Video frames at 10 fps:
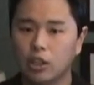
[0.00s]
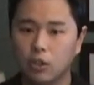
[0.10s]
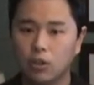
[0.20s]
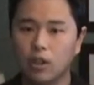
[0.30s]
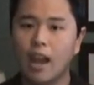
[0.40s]

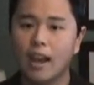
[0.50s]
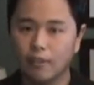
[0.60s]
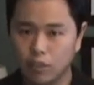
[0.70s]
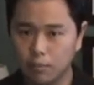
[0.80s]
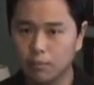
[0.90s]
you could
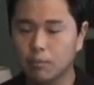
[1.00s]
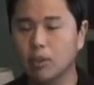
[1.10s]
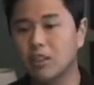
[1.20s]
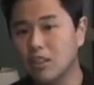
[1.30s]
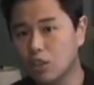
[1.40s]
have some
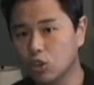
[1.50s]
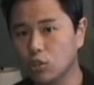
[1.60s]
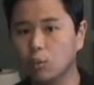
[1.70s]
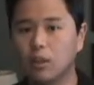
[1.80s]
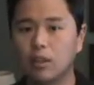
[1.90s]

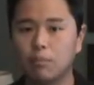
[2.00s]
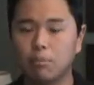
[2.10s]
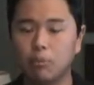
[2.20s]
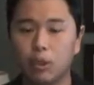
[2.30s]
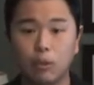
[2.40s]
condition with
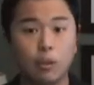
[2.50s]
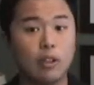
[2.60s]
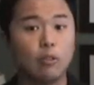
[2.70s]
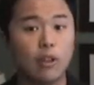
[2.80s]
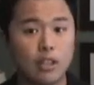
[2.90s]

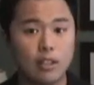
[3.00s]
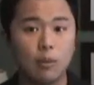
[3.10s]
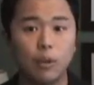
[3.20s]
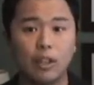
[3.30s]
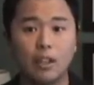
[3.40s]
the wrist
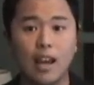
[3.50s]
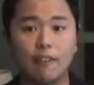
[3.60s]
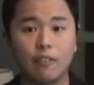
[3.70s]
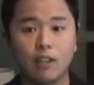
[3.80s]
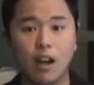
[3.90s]
that we need to
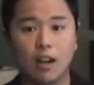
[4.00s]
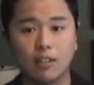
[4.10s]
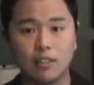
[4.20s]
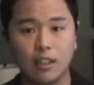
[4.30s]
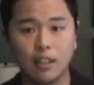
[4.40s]
have your
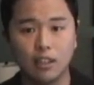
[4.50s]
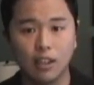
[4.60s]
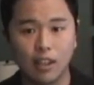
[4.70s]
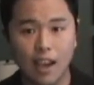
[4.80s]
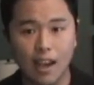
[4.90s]
doctor take a
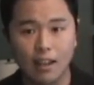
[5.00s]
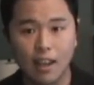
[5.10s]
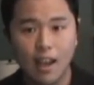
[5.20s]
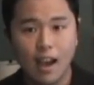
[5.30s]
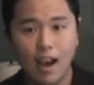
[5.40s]
look
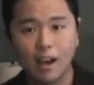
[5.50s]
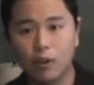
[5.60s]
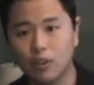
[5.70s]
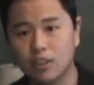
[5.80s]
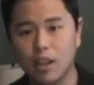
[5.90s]
at. I
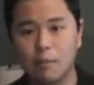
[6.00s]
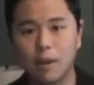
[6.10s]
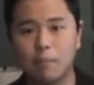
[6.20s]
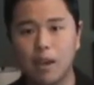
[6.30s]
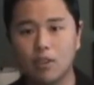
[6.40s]
always tell
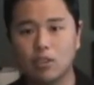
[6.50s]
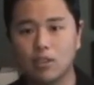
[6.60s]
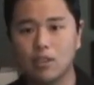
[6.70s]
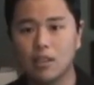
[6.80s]
my patients